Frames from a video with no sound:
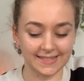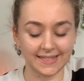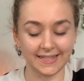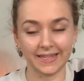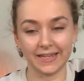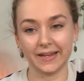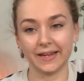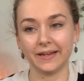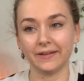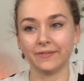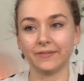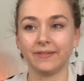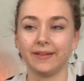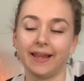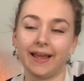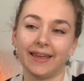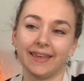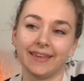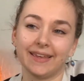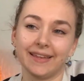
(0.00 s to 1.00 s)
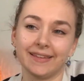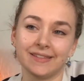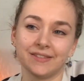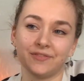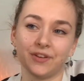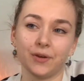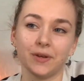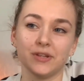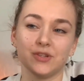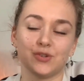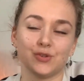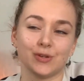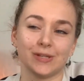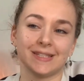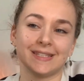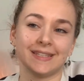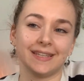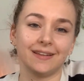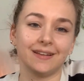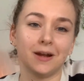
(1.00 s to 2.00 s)
here. Like, it's very
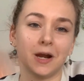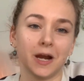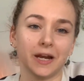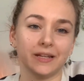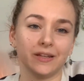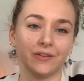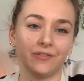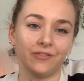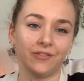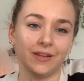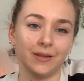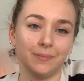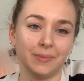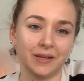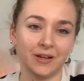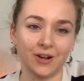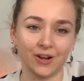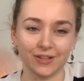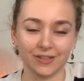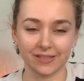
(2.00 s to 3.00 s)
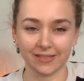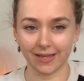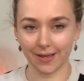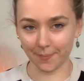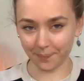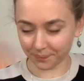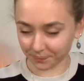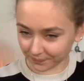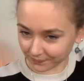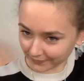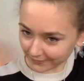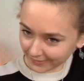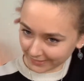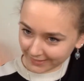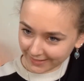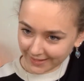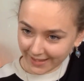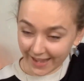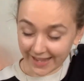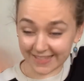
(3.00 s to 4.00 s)
interesting card, I feel, because I
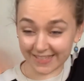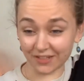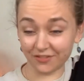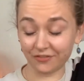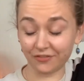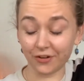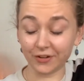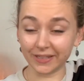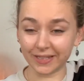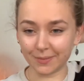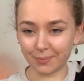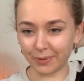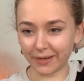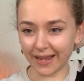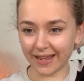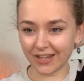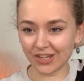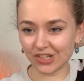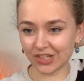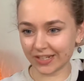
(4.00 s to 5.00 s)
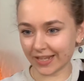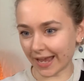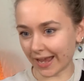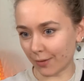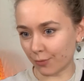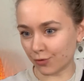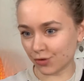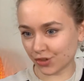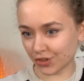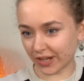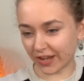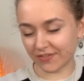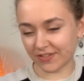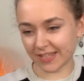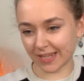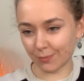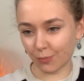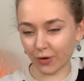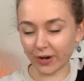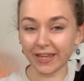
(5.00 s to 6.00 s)
said funny, but actually I should have
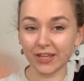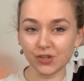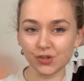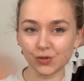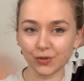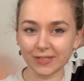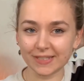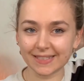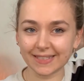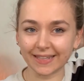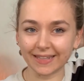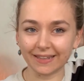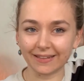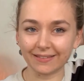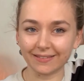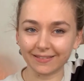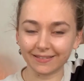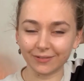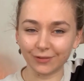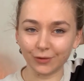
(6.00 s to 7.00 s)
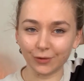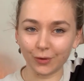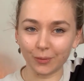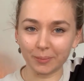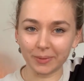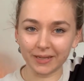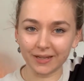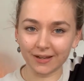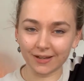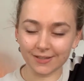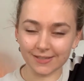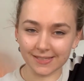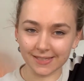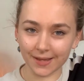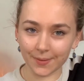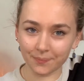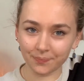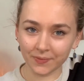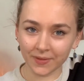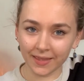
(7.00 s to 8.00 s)
said more interesting, you know, because
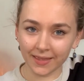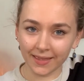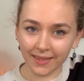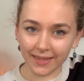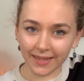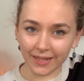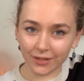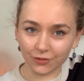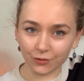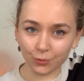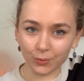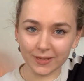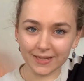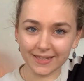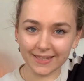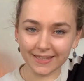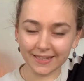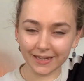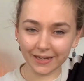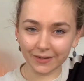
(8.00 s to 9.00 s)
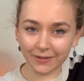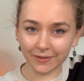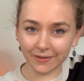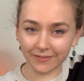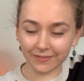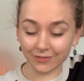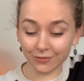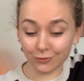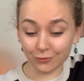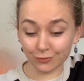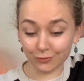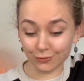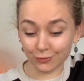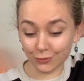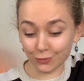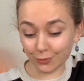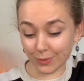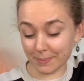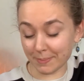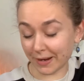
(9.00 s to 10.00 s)
it's really here to
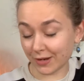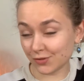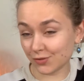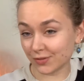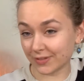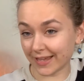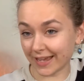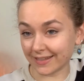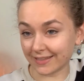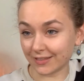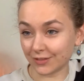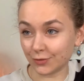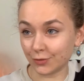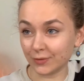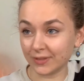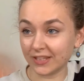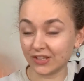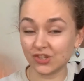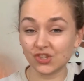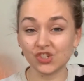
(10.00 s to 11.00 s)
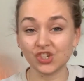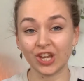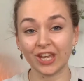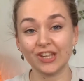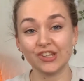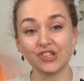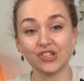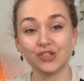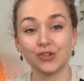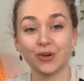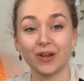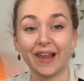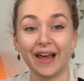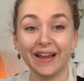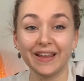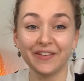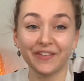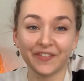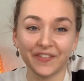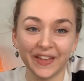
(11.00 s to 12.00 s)
remind you that you need change in your
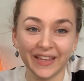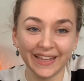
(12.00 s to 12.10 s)
life.